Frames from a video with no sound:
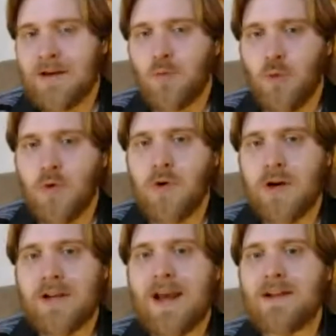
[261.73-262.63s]
War
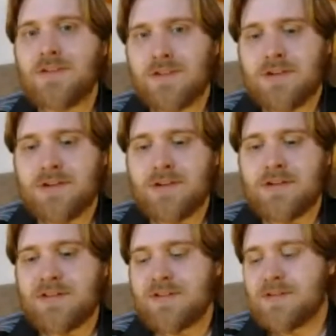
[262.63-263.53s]
analogy
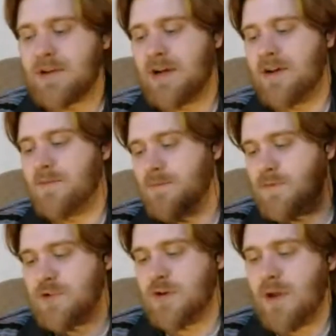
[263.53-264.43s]
because
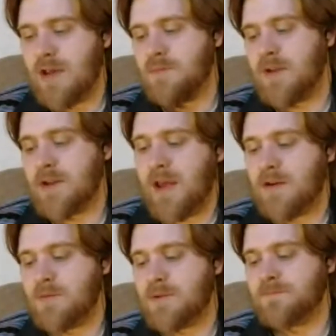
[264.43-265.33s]
Joe
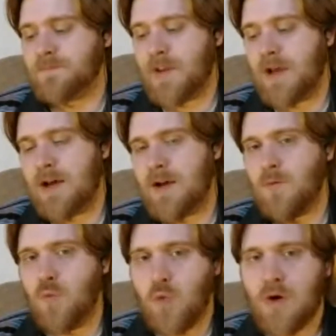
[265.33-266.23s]
Hadelman
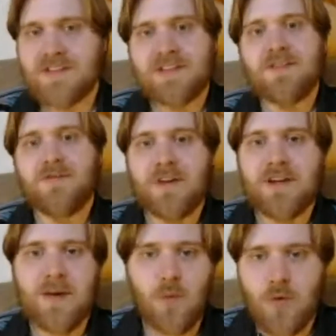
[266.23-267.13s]
was in the
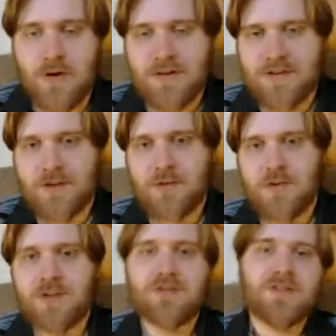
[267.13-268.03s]
Vietnam War. And so
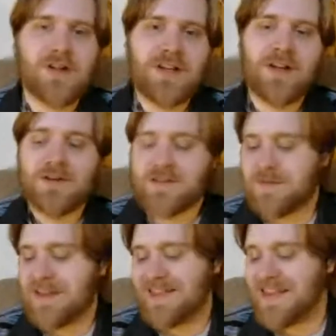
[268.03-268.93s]
you'll start hearing some
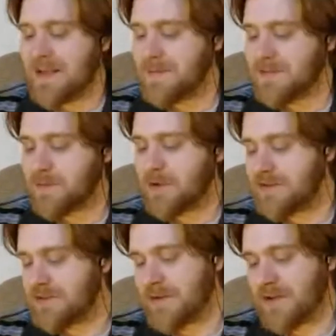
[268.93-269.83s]
of the themes pretty
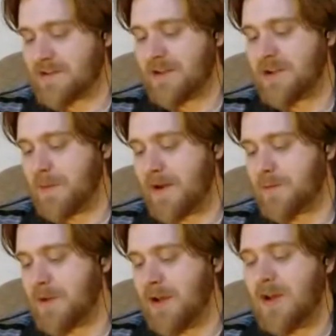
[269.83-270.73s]
soon. I'll tell you about
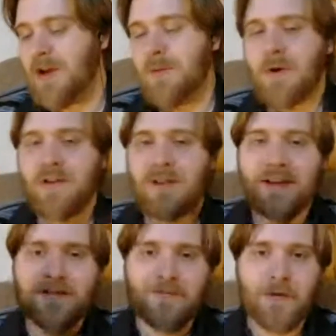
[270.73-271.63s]
them. But like
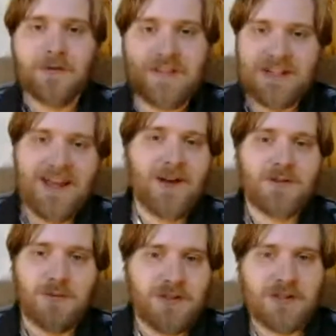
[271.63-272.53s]
the first
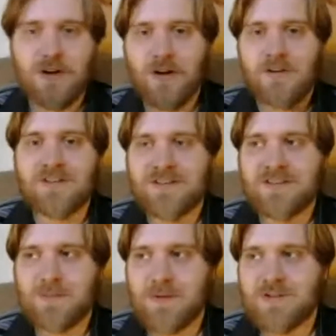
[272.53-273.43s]
encounter with the Taurans is
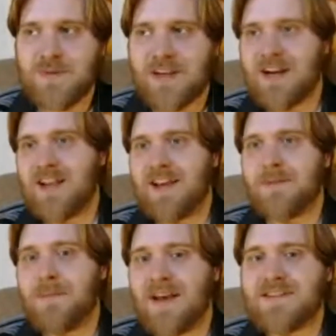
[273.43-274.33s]
supposed to be kind of like a
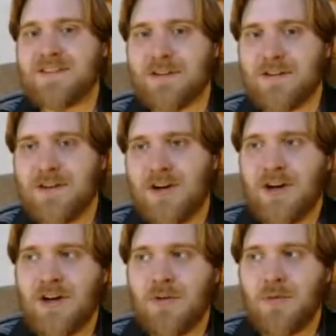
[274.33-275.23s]
massacre
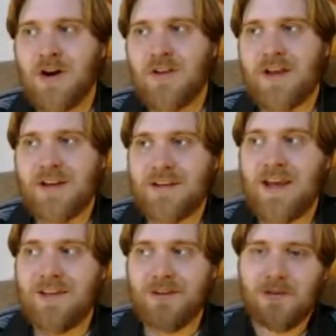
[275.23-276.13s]
where like,
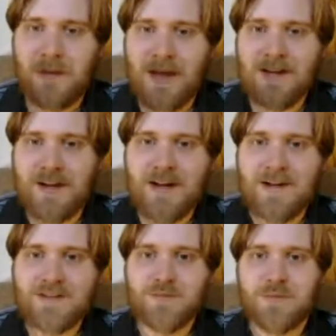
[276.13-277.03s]
yeah, they're the bad
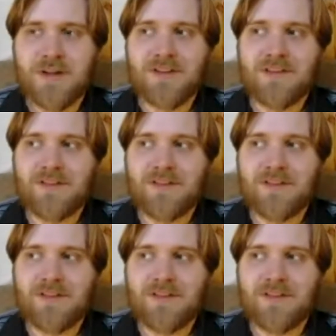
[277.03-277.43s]
guys, but